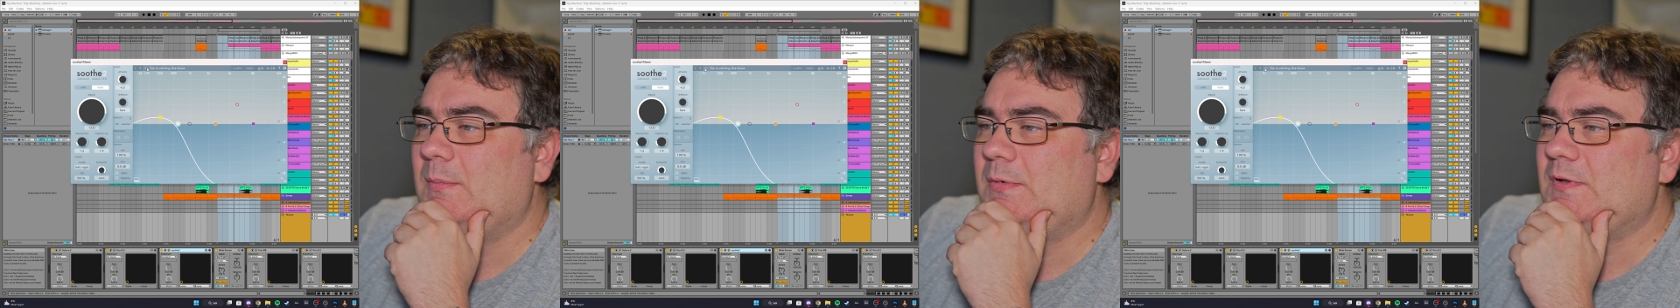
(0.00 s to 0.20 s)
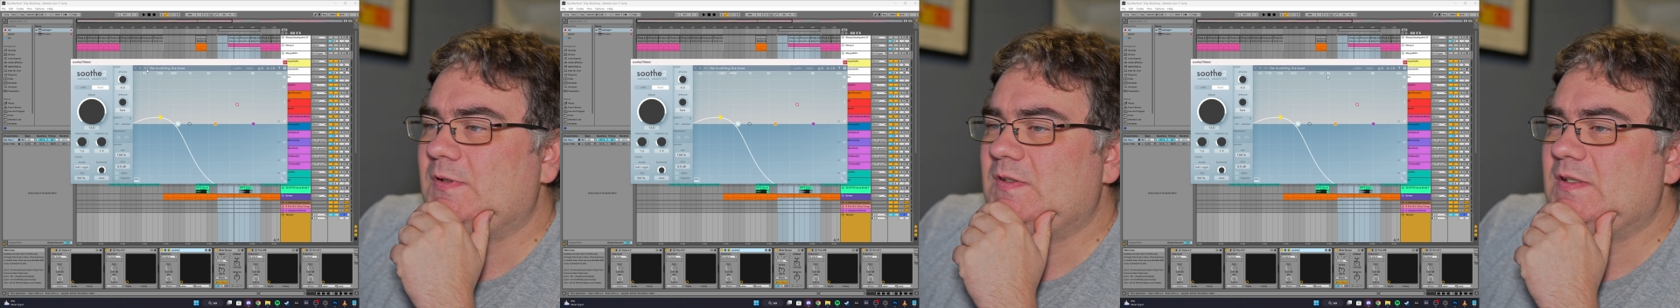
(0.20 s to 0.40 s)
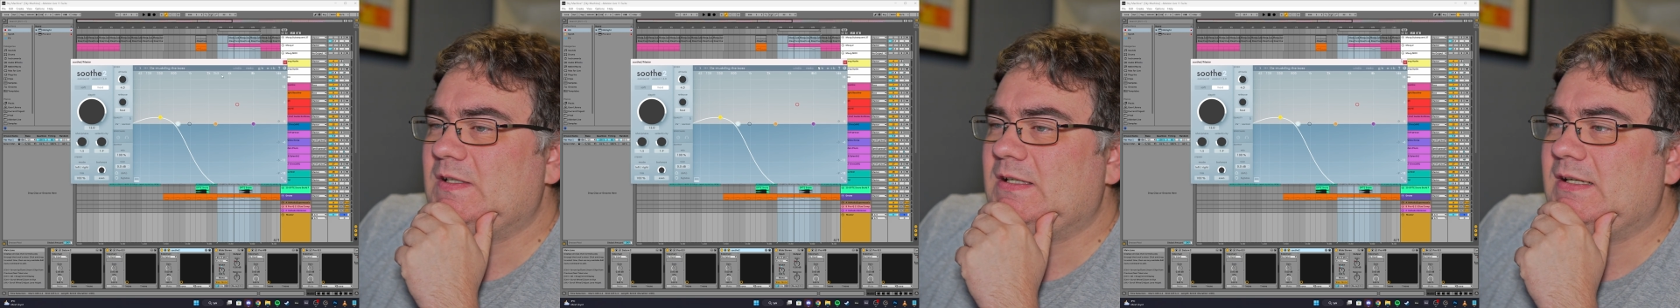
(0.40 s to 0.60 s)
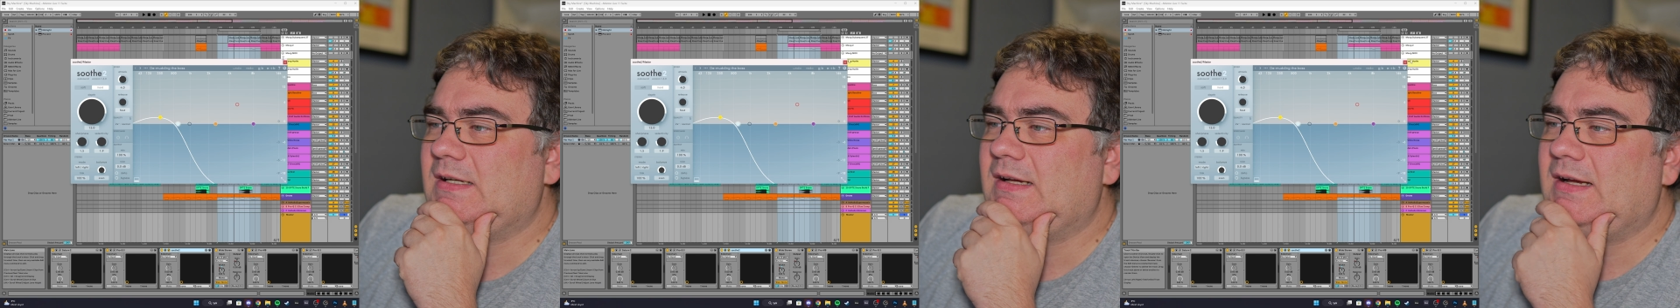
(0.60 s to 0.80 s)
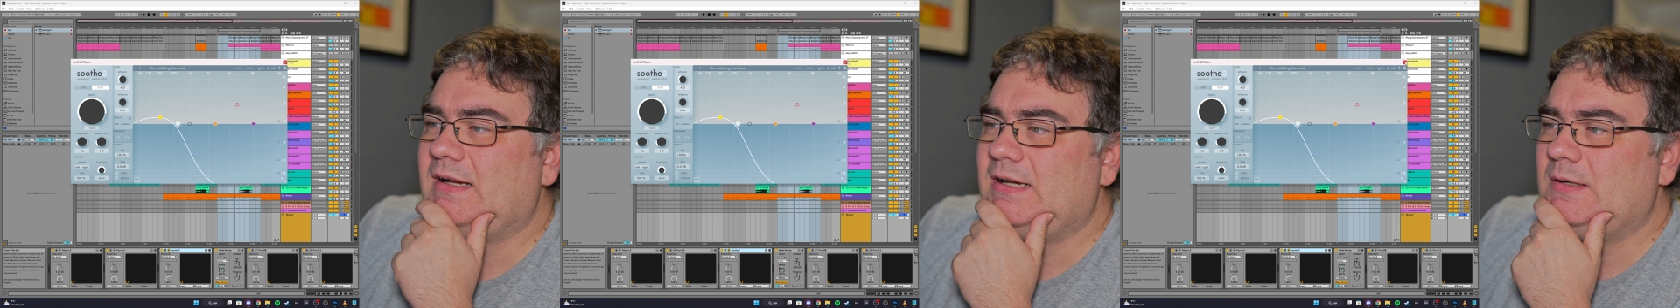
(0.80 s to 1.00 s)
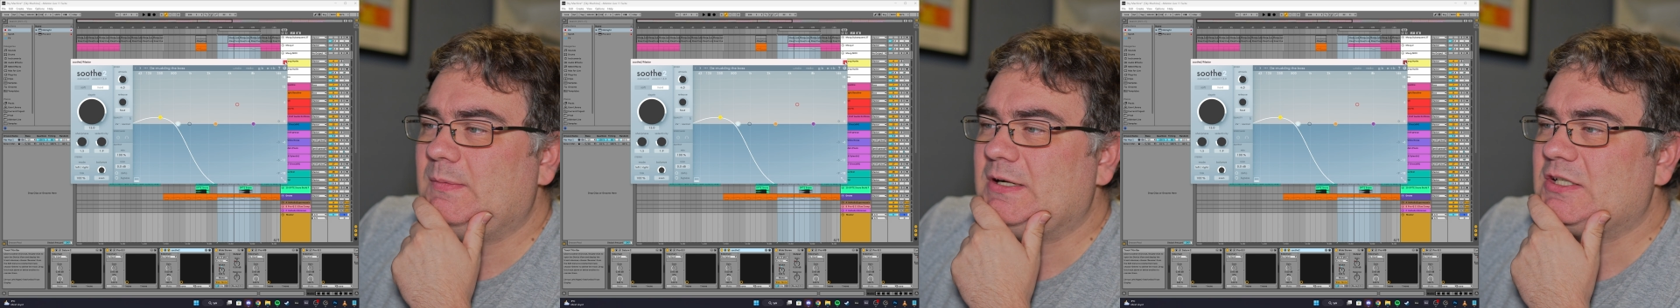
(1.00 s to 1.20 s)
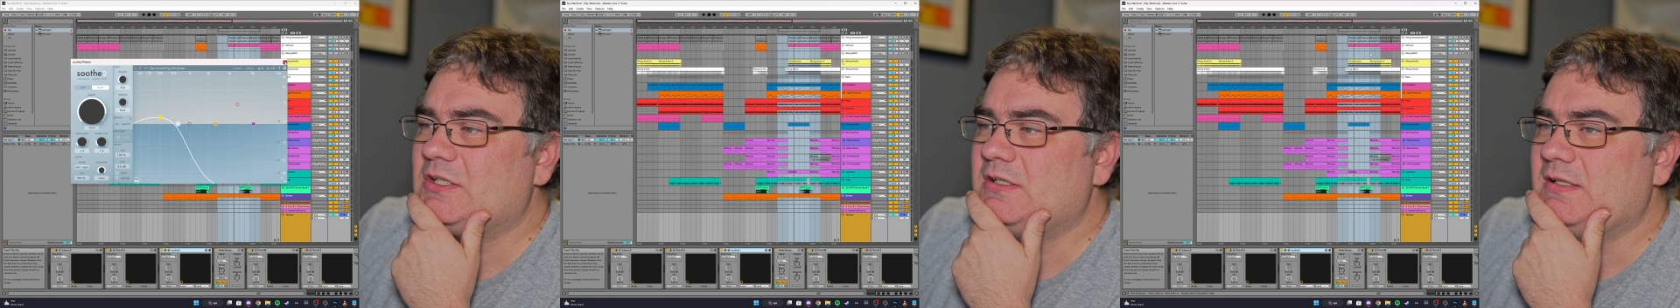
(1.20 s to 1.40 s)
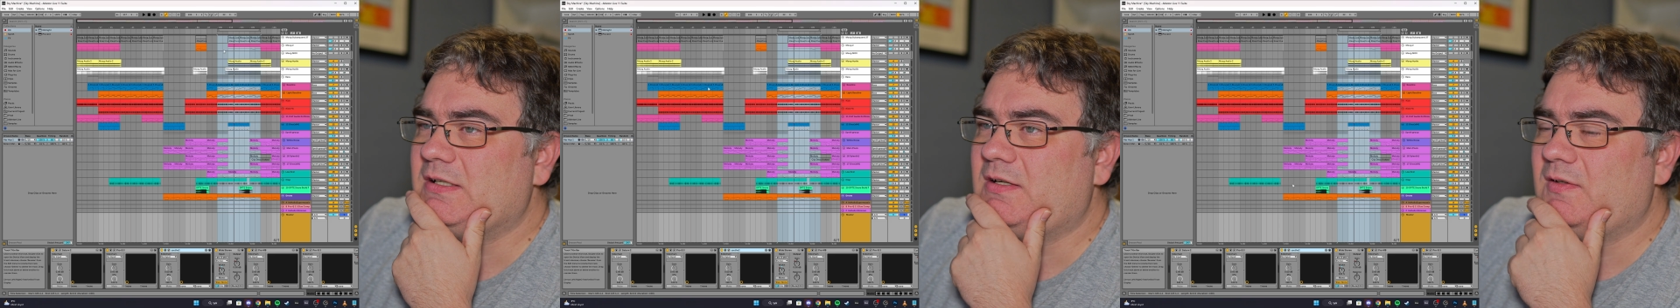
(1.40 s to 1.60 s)
but I am
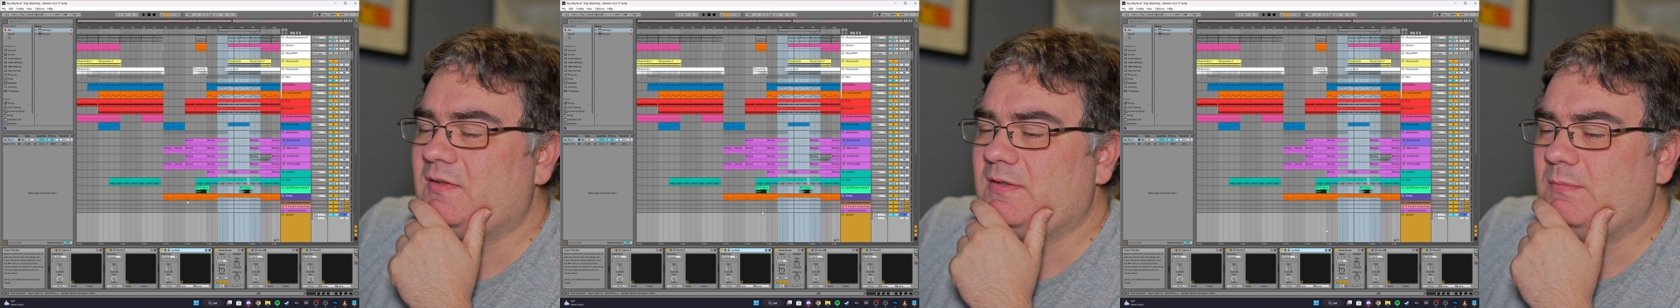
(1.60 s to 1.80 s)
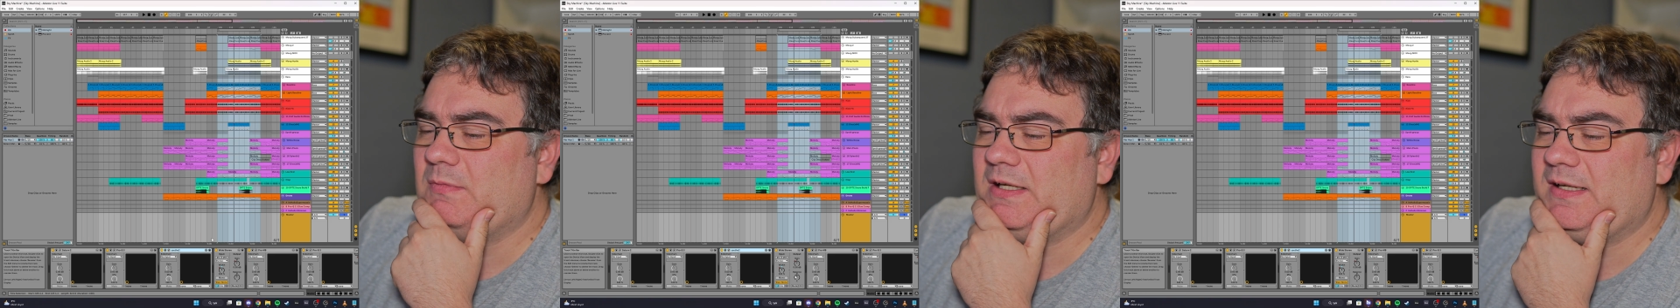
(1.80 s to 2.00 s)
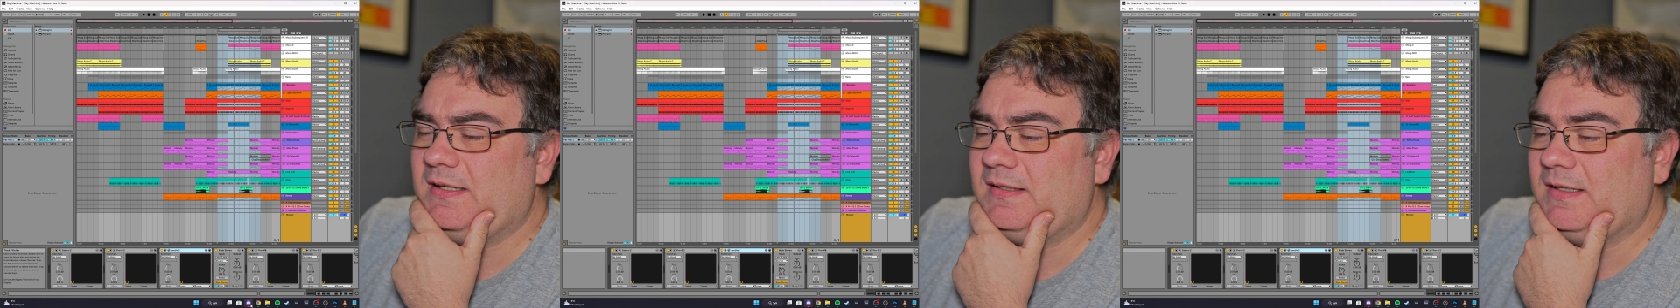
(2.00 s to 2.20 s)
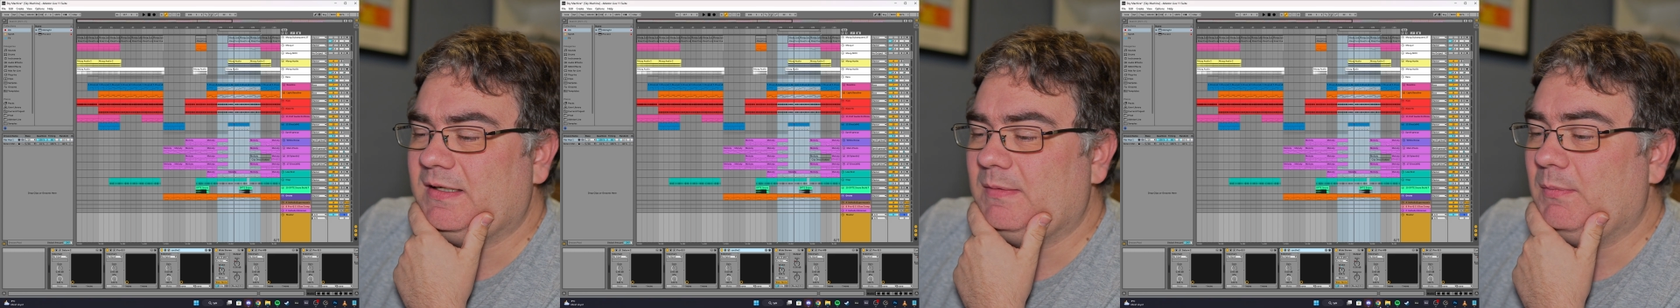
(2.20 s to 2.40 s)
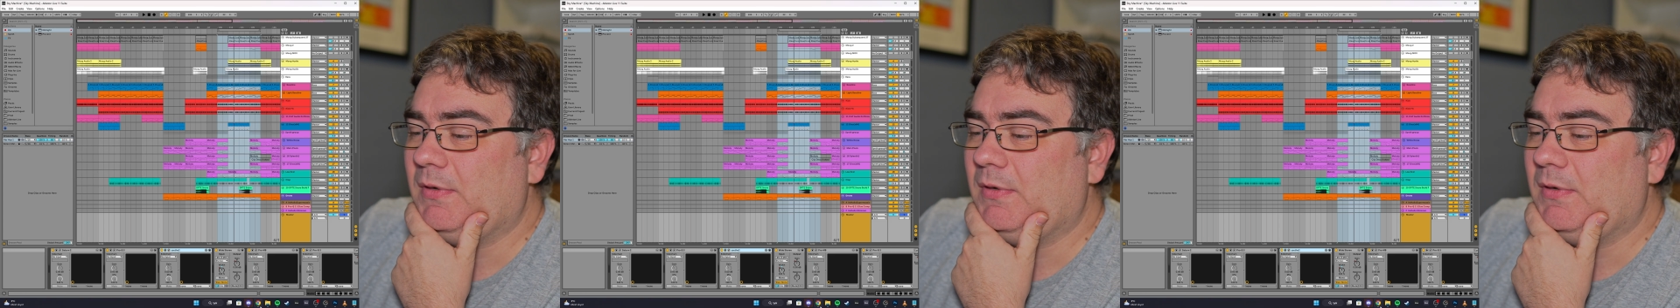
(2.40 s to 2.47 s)
actually contemplating